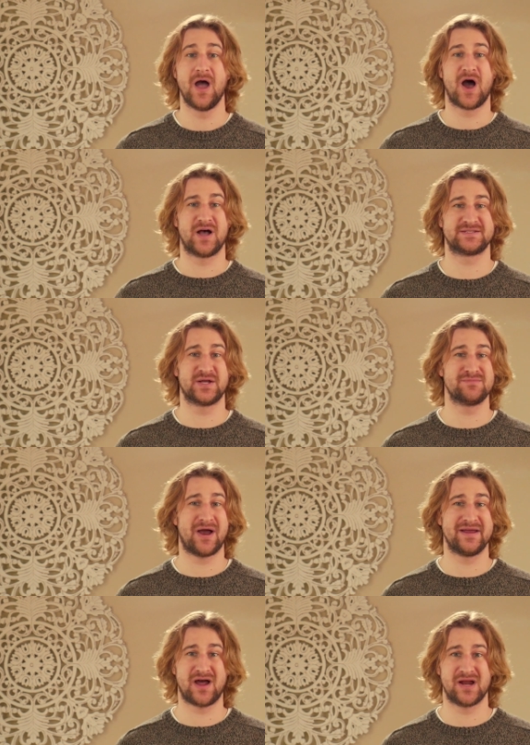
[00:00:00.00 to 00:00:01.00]
A study by
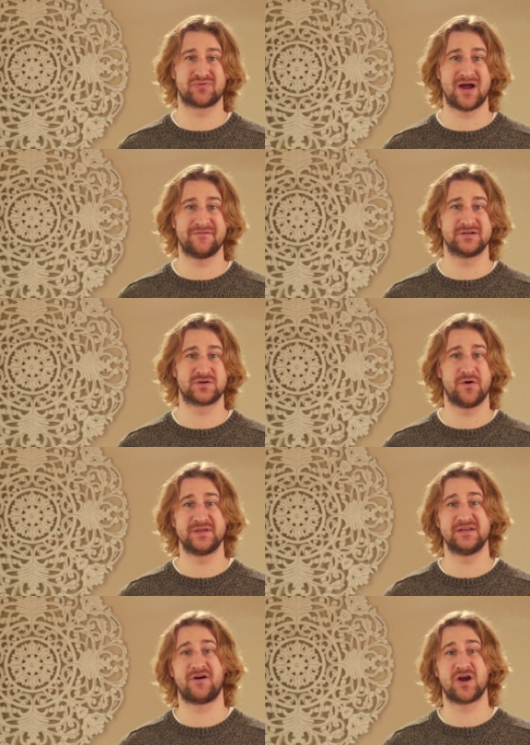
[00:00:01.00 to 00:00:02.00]
a nonprofit called the
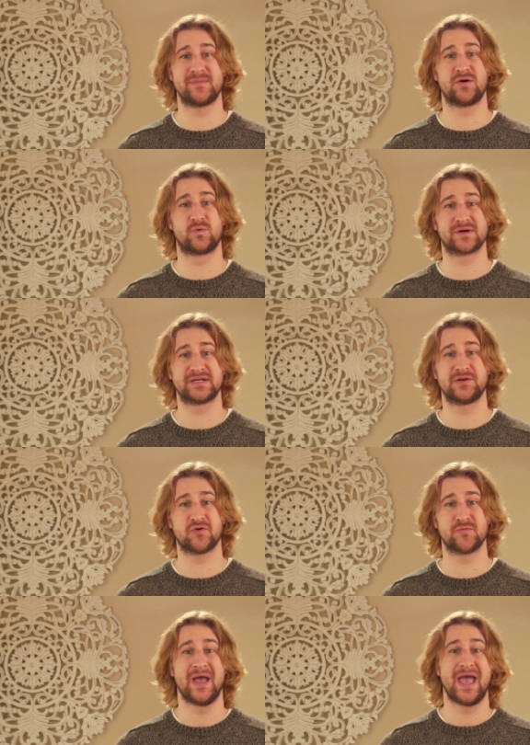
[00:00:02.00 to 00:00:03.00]
Environmental Working
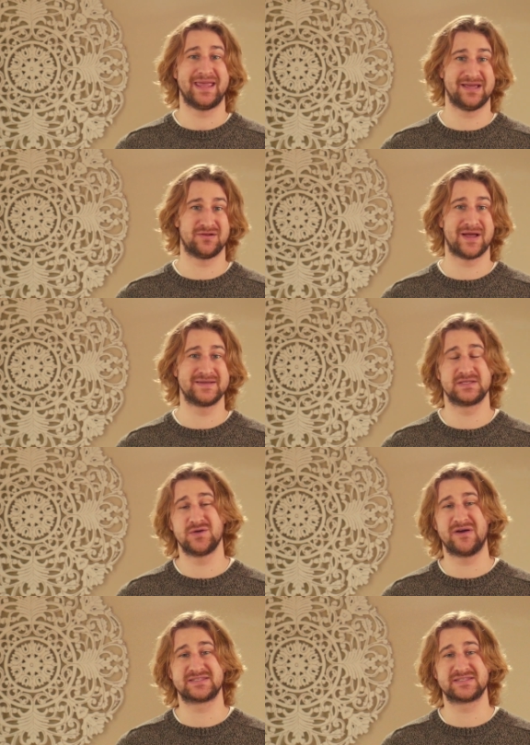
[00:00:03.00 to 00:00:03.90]
Group analyzed the U.S.